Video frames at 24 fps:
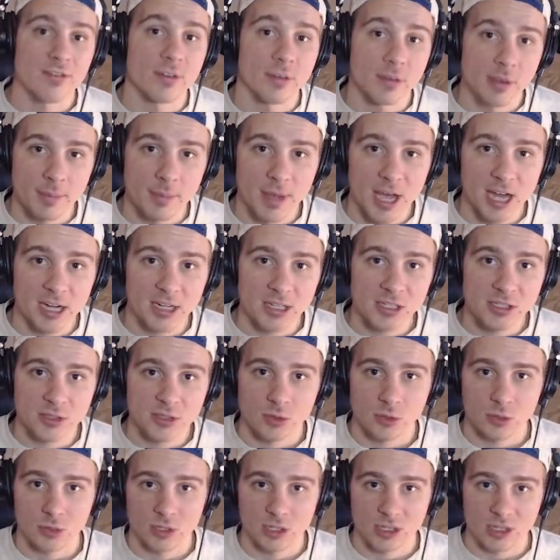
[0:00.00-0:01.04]
the body,
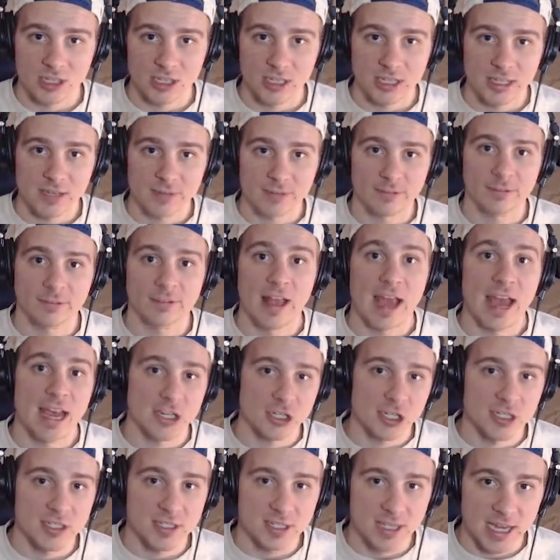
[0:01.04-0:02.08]
so really
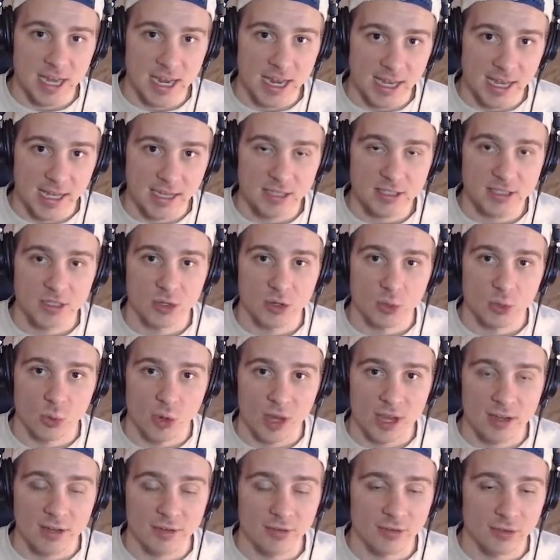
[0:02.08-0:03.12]
flashes the hands
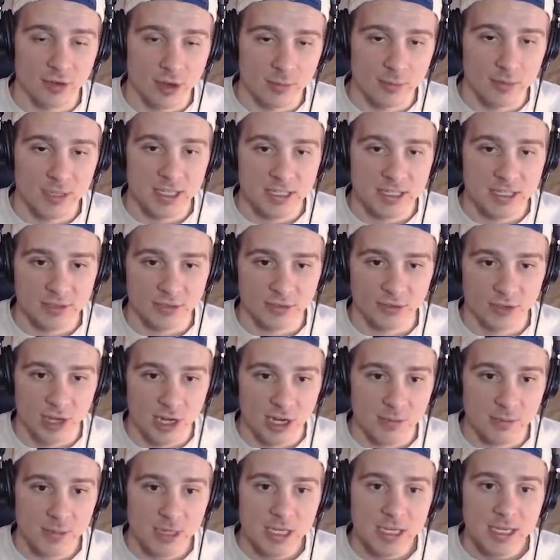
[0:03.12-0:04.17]
away from his
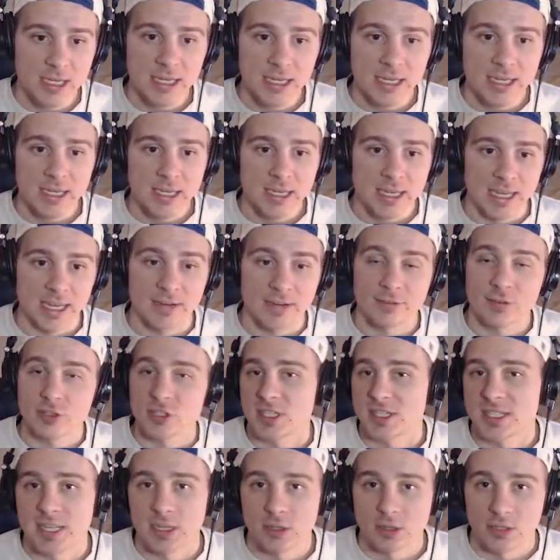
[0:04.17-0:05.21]
frame. And
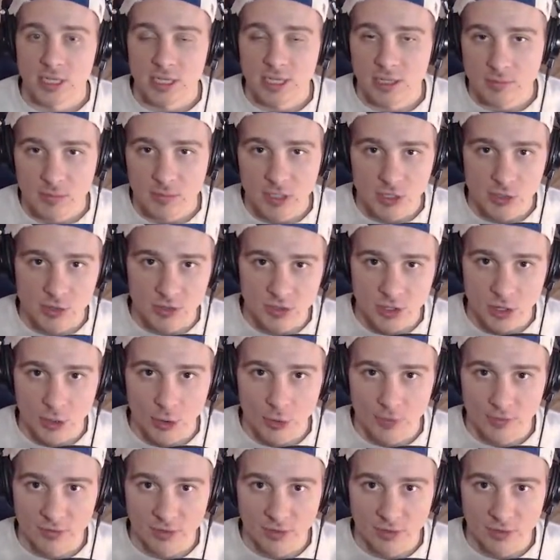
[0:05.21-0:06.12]
versatility, he can be used all over the